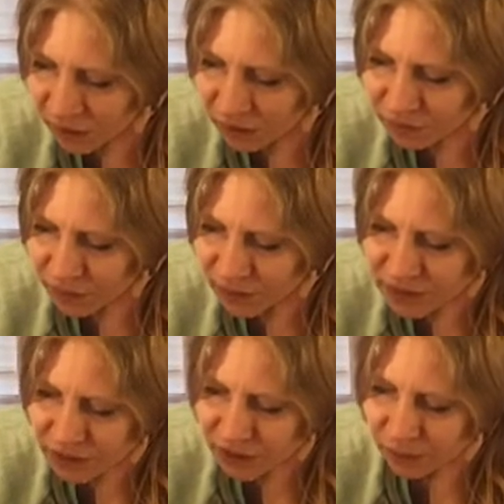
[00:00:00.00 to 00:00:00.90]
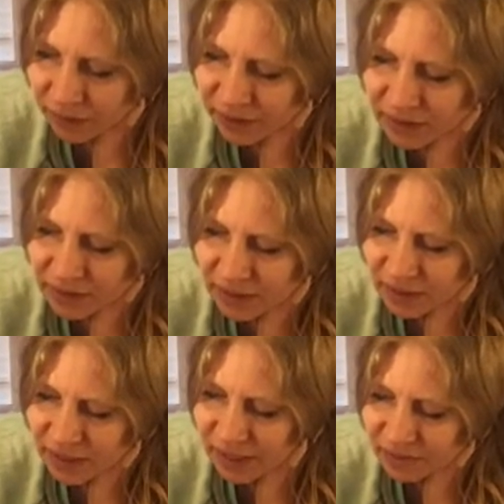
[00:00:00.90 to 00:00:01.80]
Focus your awareness on the
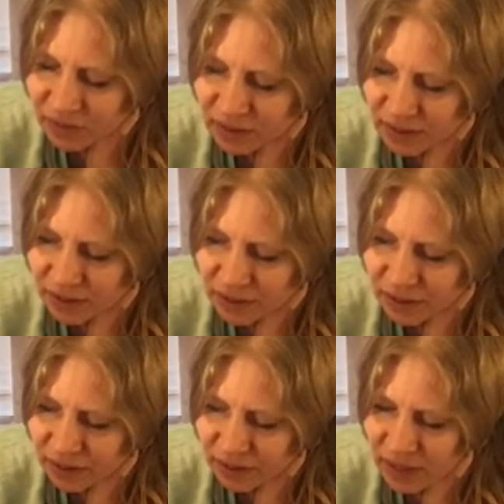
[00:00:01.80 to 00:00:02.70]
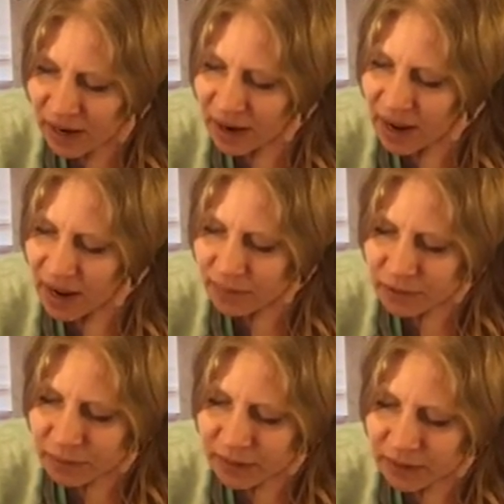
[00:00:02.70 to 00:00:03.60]
navel center,
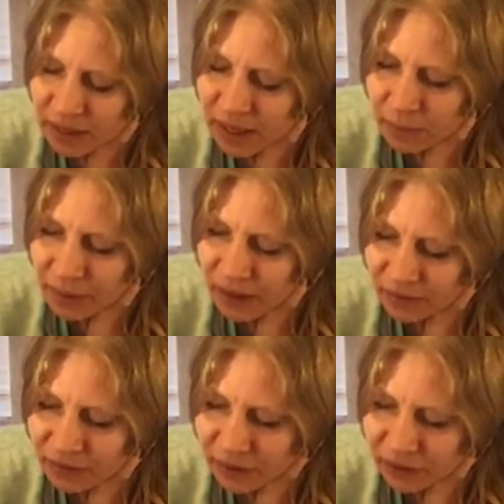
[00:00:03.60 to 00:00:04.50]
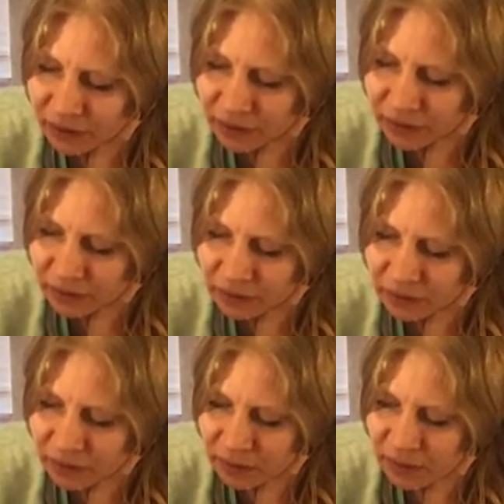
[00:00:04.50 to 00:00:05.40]
abdomen, and pelvic girdle.
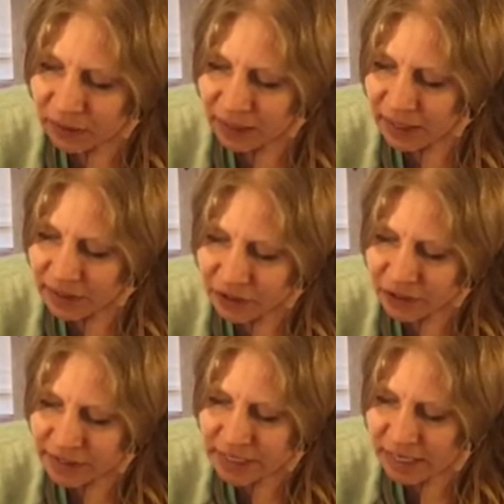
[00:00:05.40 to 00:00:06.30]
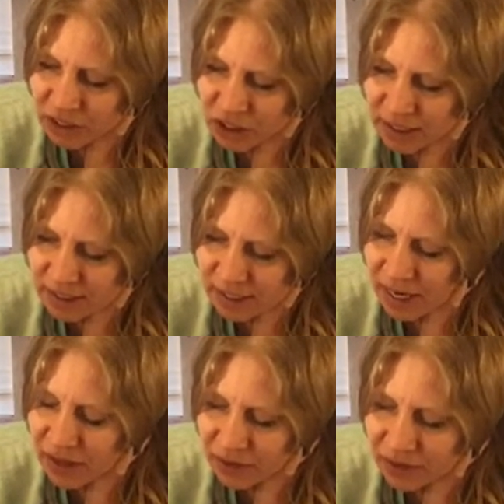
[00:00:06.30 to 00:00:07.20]
Let your attention
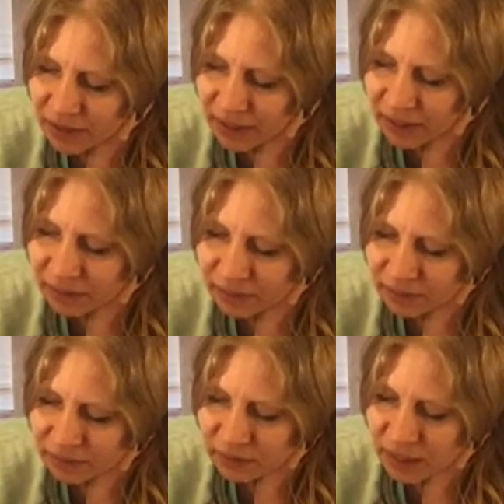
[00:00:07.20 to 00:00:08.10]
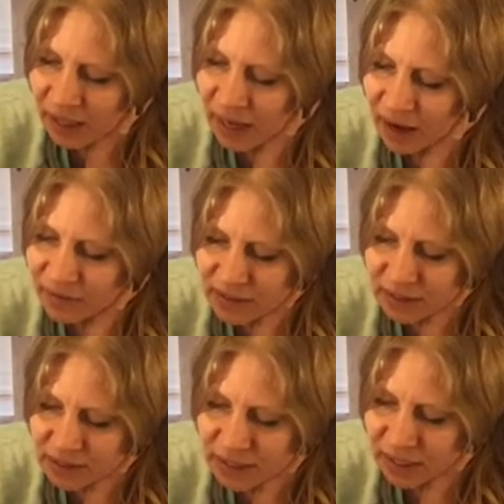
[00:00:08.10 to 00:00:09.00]
gather there. Have a
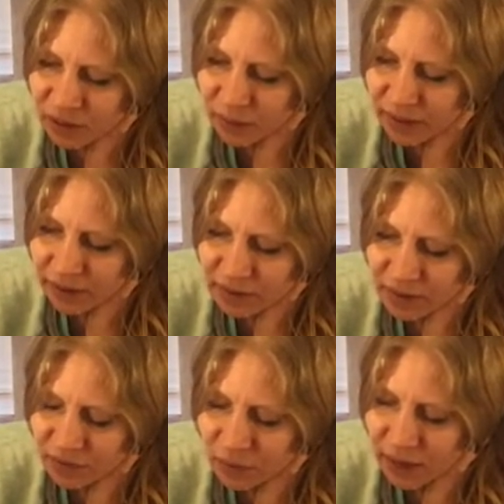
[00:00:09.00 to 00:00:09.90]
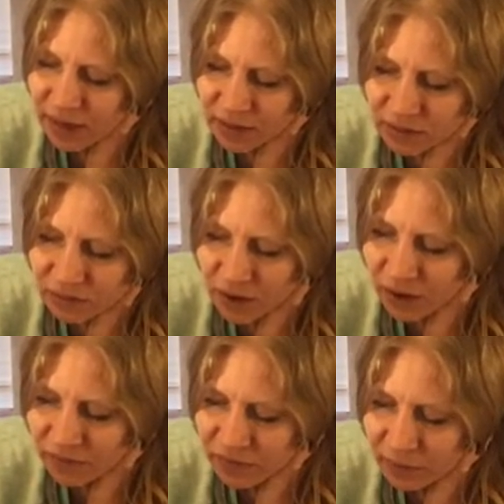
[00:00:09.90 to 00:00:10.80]
sensate awareness of the rise and fall
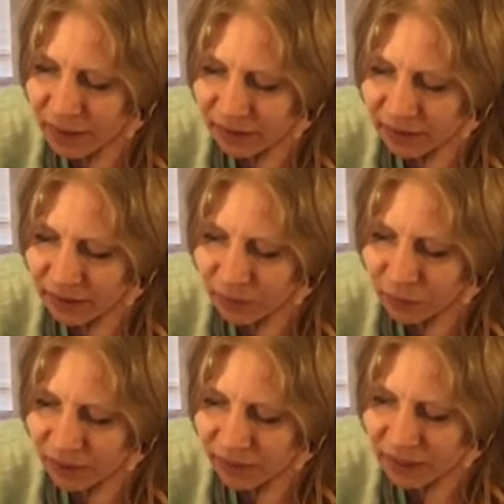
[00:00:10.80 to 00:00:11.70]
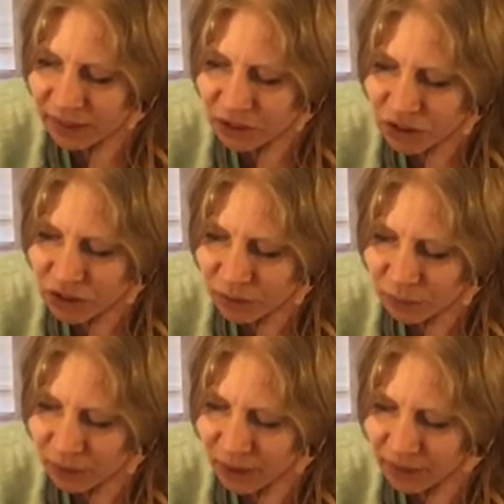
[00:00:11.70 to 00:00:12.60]
of the belly with each
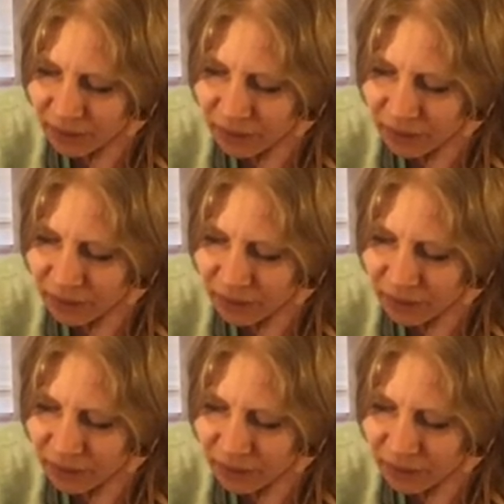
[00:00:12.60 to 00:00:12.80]
breath.